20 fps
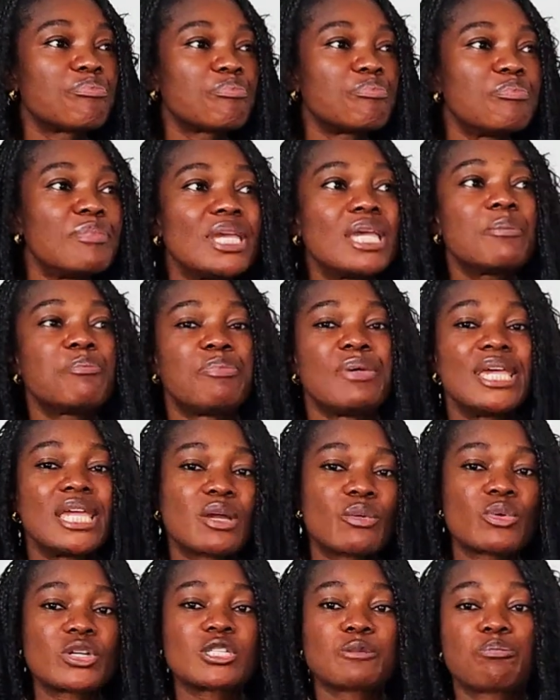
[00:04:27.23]
me
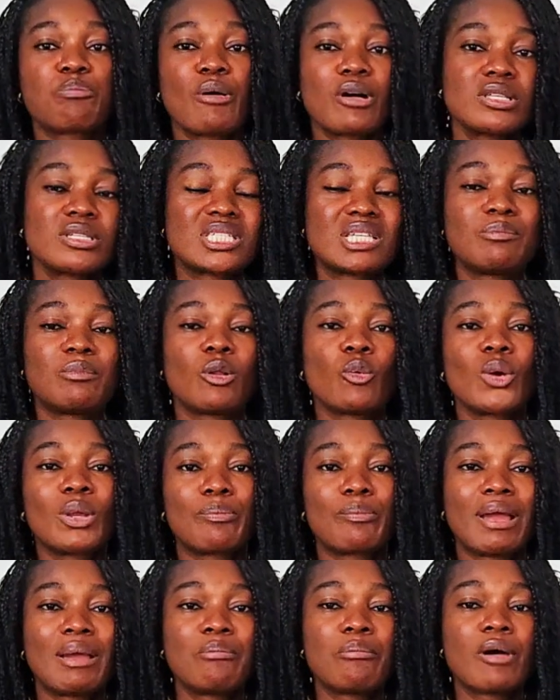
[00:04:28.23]
being responsible
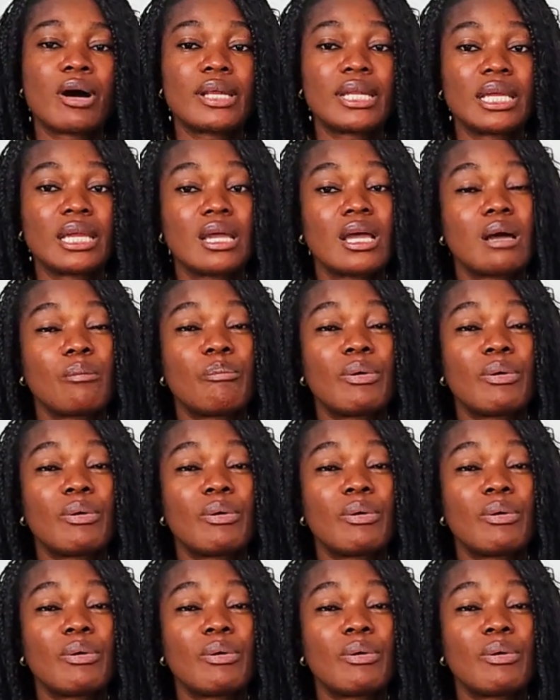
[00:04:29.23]
with my money.